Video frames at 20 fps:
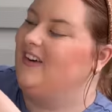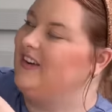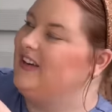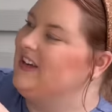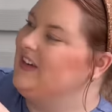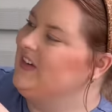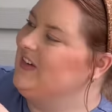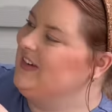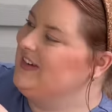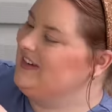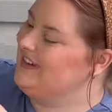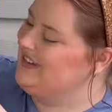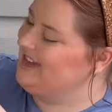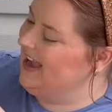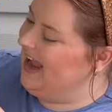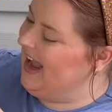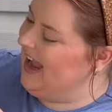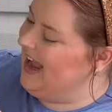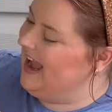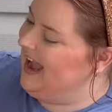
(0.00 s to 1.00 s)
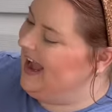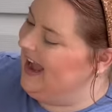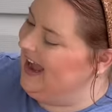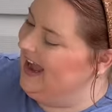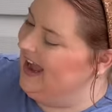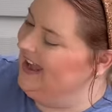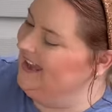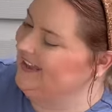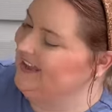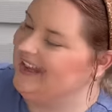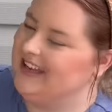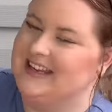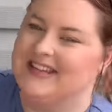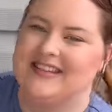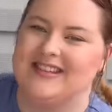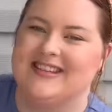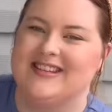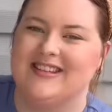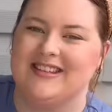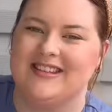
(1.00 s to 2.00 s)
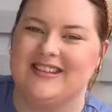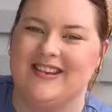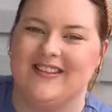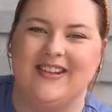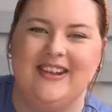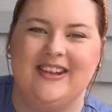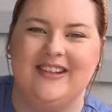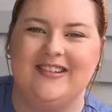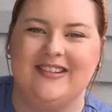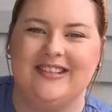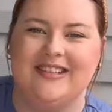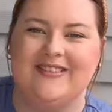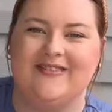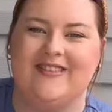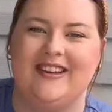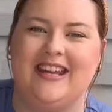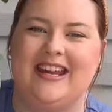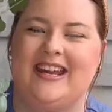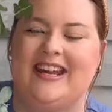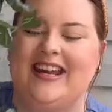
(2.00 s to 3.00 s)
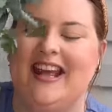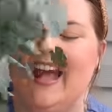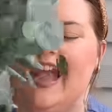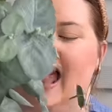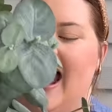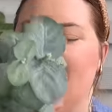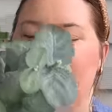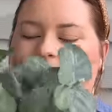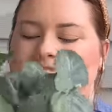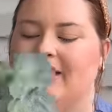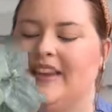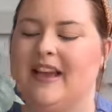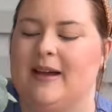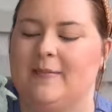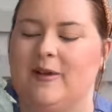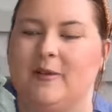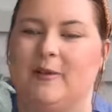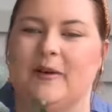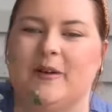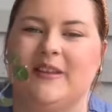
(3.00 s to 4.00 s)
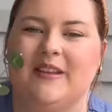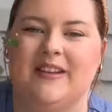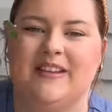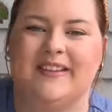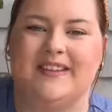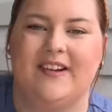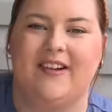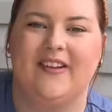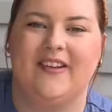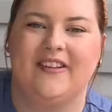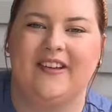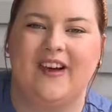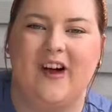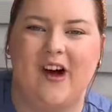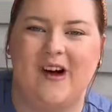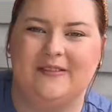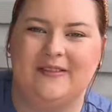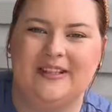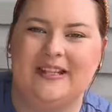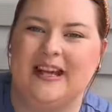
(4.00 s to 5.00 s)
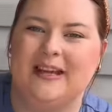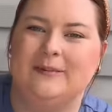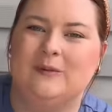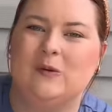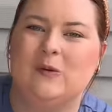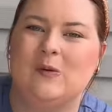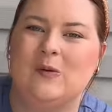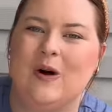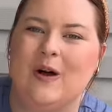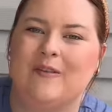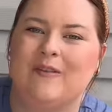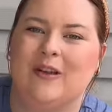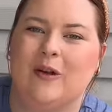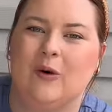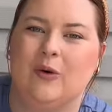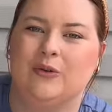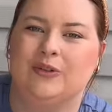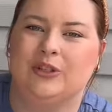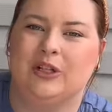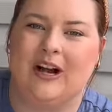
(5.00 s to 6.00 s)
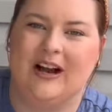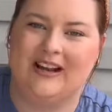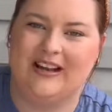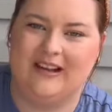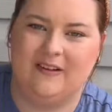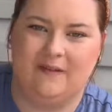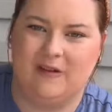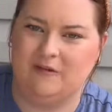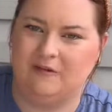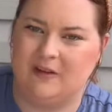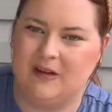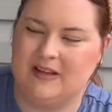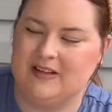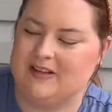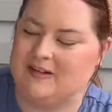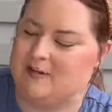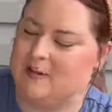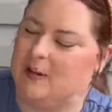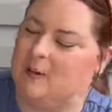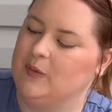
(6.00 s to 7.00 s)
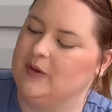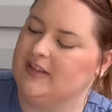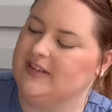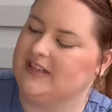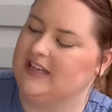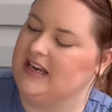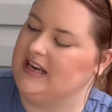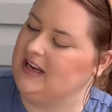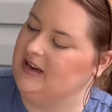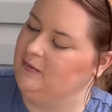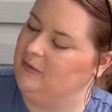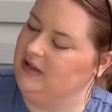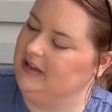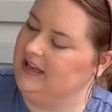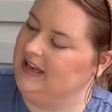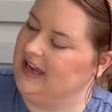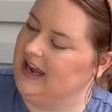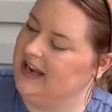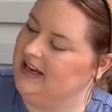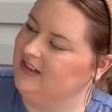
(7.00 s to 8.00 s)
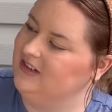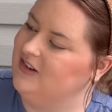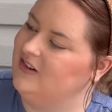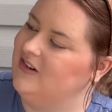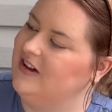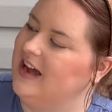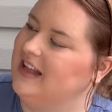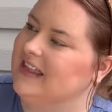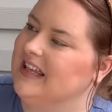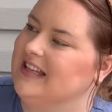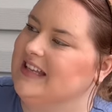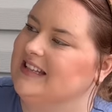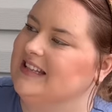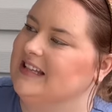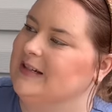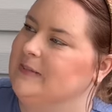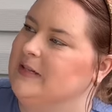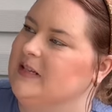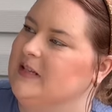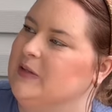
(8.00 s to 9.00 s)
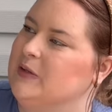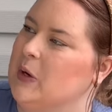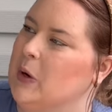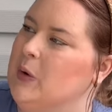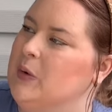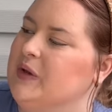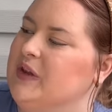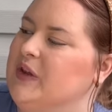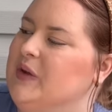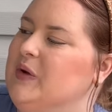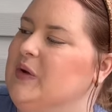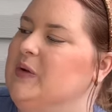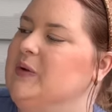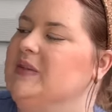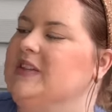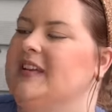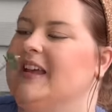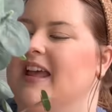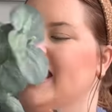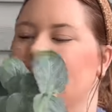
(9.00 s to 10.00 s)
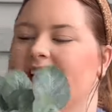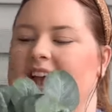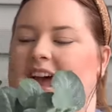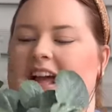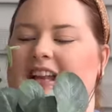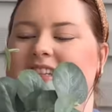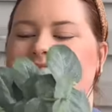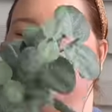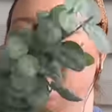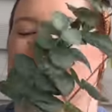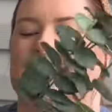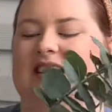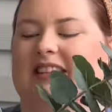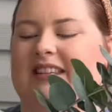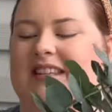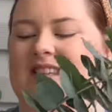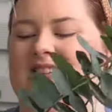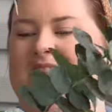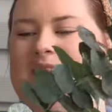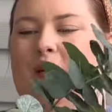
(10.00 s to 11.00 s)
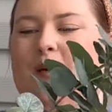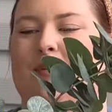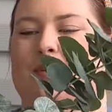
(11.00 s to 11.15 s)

cute is that? Like it just looks so cute to me. I think I'm gonna put this on the coffee table on the gold tray if it fits, but we'll see with the candle. I think that's gonna be so cute. I just think this is so